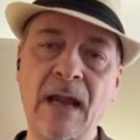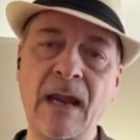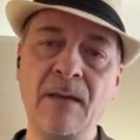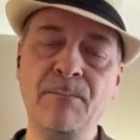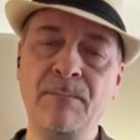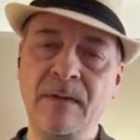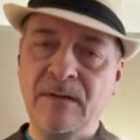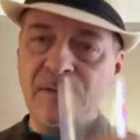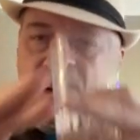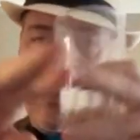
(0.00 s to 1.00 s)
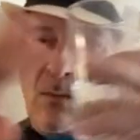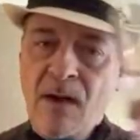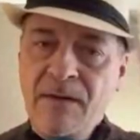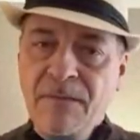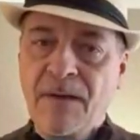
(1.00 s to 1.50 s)
and there's only
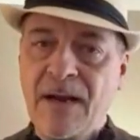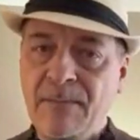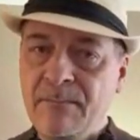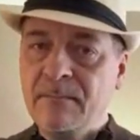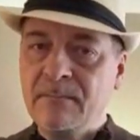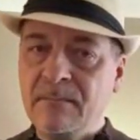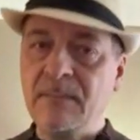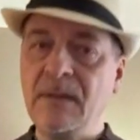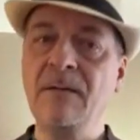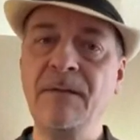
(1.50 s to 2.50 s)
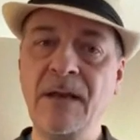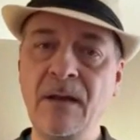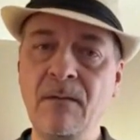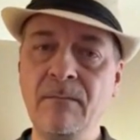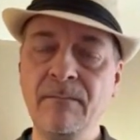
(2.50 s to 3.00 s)
one frame of
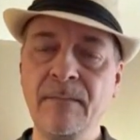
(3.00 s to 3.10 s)
video,